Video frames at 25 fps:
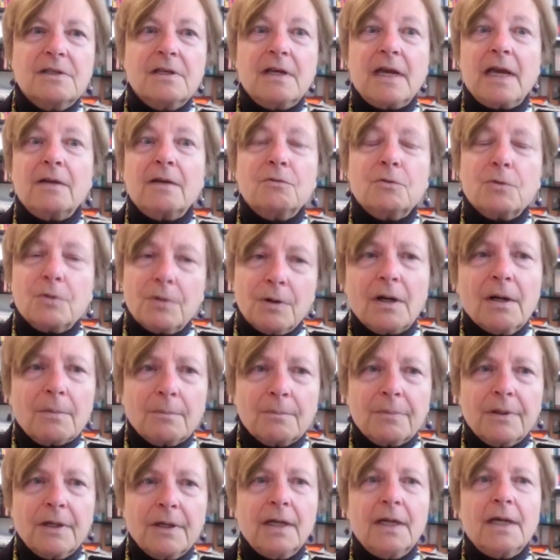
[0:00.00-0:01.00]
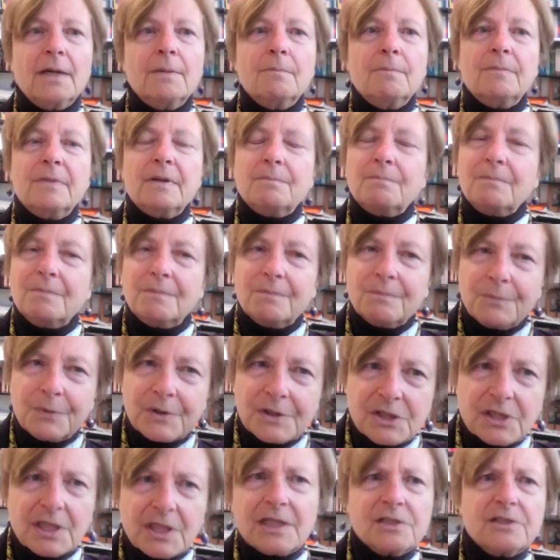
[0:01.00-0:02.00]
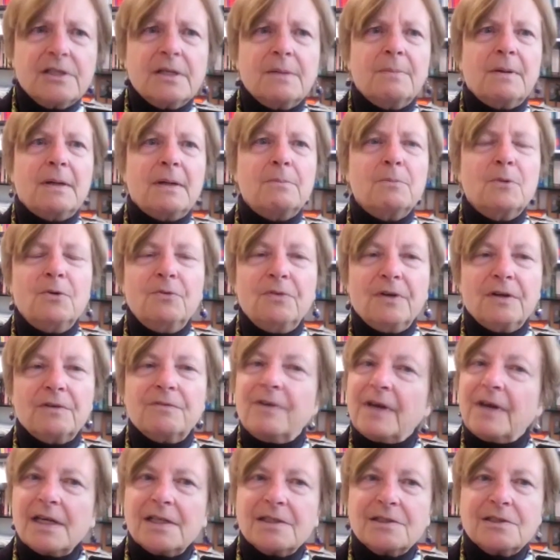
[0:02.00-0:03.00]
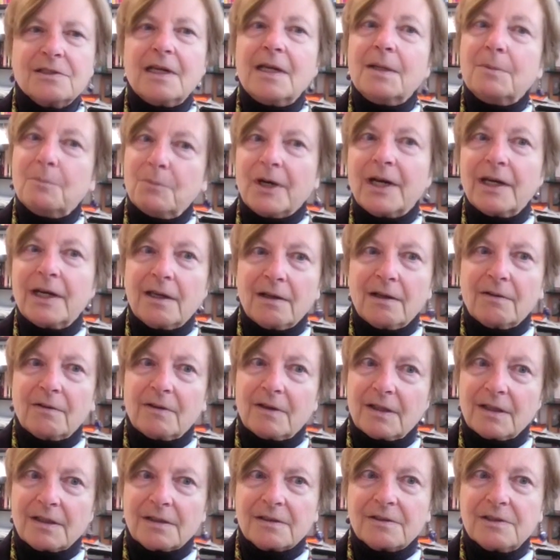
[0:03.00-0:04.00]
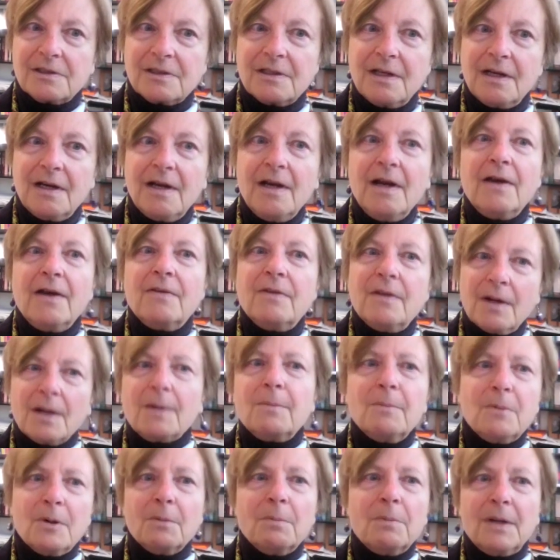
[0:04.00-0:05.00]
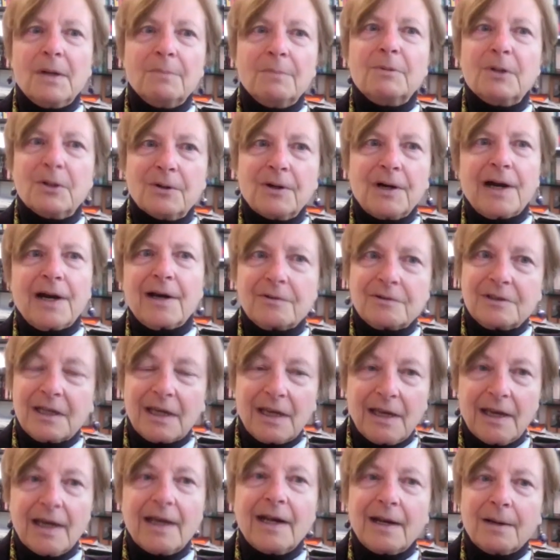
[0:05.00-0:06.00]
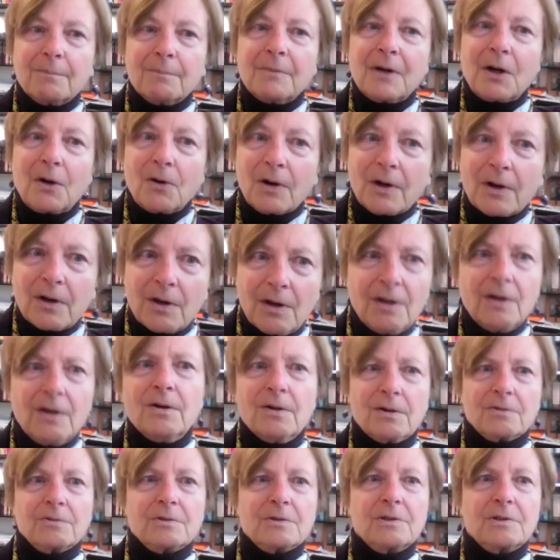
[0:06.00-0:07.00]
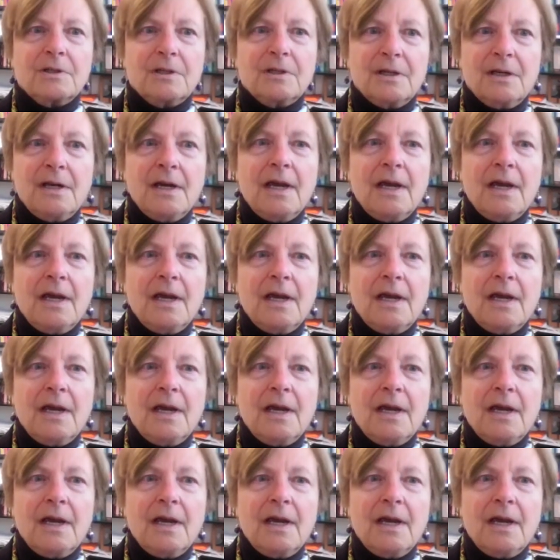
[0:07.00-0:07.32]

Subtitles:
And Trump, precisely by moving fast and breaking things, the number of people who are out to get him are huge.